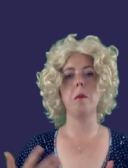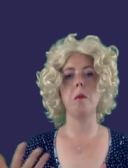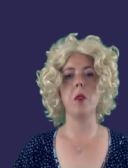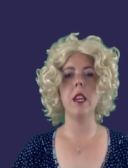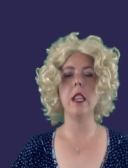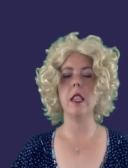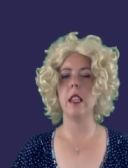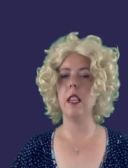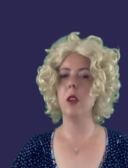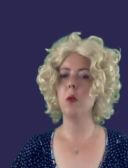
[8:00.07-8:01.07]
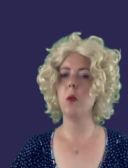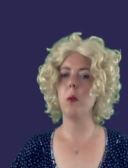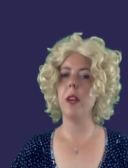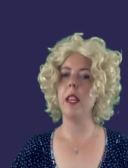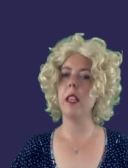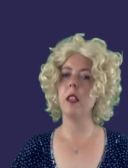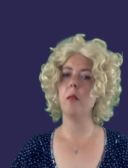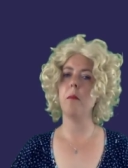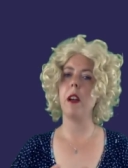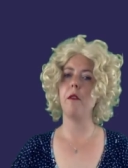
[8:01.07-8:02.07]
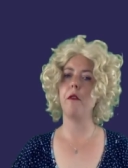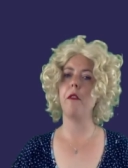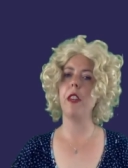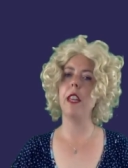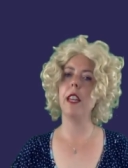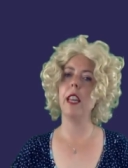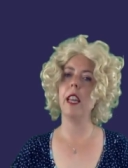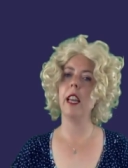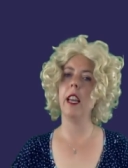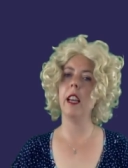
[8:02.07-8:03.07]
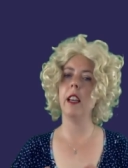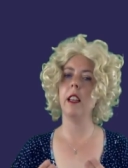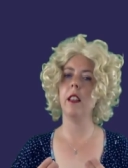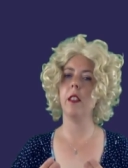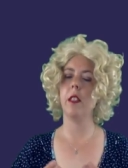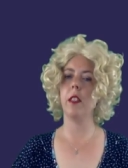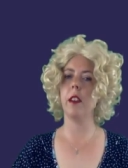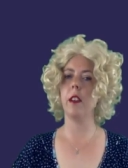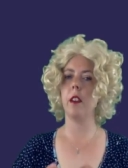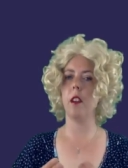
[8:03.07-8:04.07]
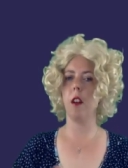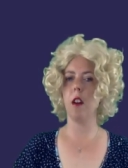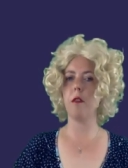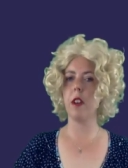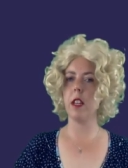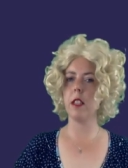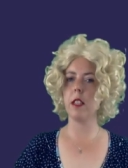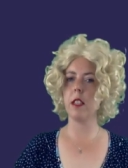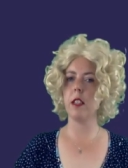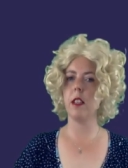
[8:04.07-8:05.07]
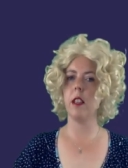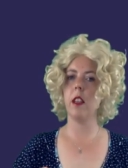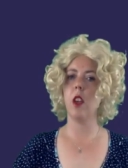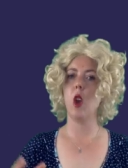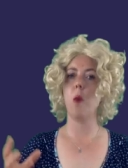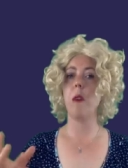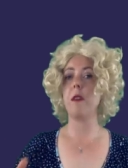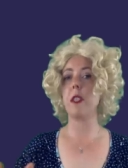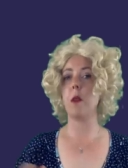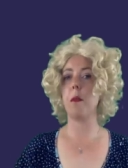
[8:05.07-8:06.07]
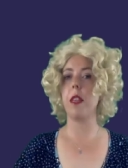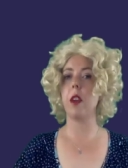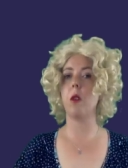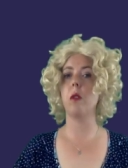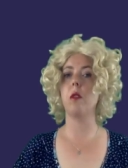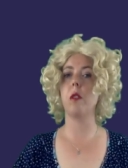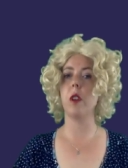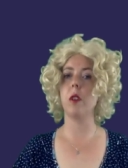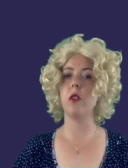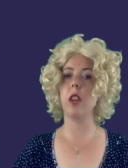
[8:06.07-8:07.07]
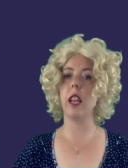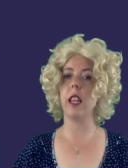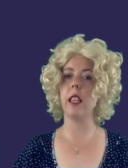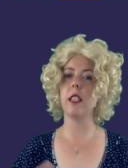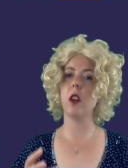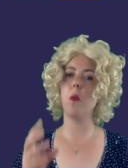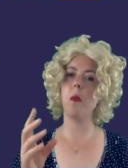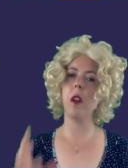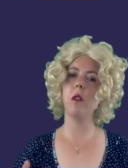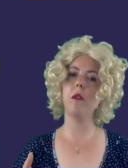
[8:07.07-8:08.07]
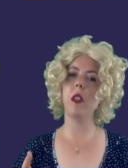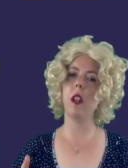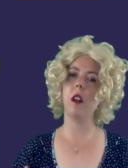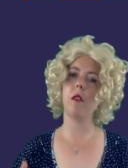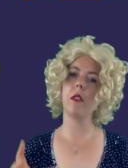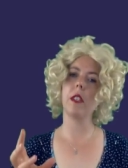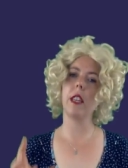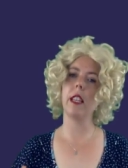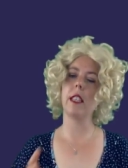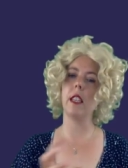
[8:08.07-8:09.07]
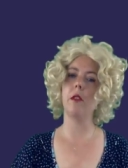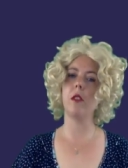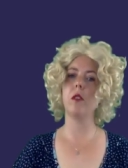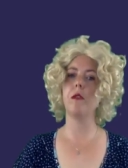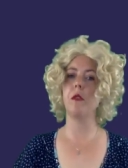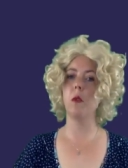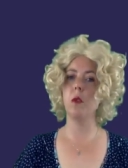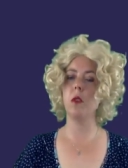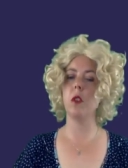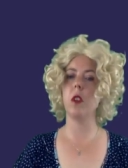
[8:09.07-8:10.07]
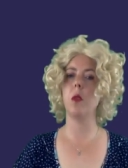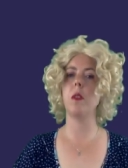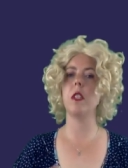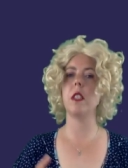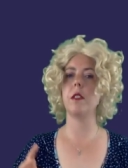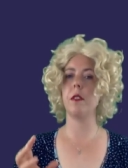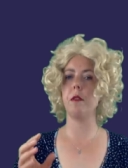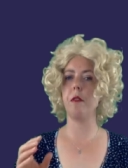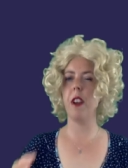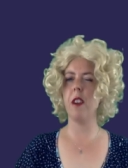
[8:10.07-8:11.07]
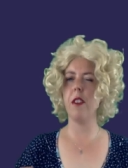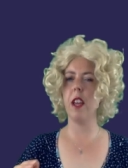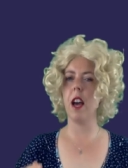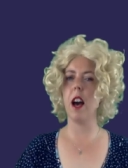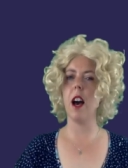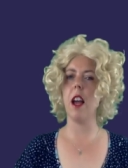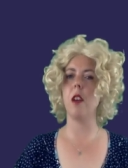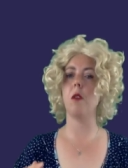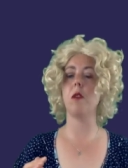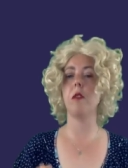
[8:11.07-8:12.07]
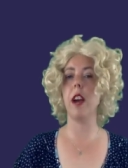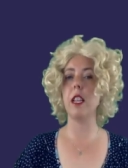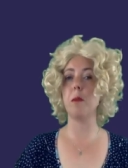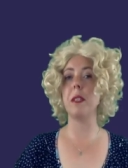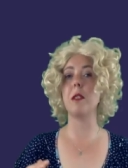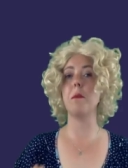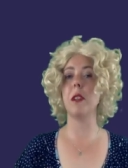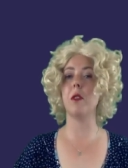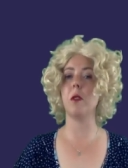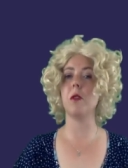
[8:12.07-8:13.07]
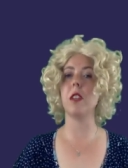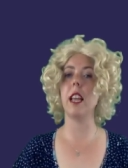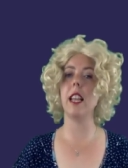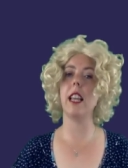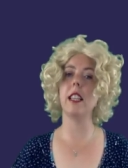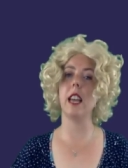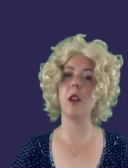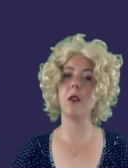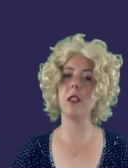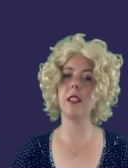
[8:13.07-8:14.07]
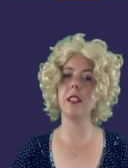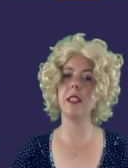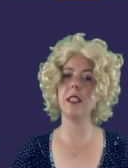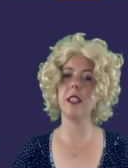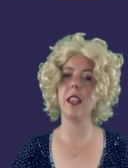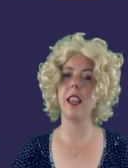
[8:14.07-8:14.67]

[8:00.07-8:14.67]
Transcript: breed a new queen by feeding the larvas with something called royal jelly. So one of the larvas gets different food, which is very high on vitamins, minerals and antioxidants.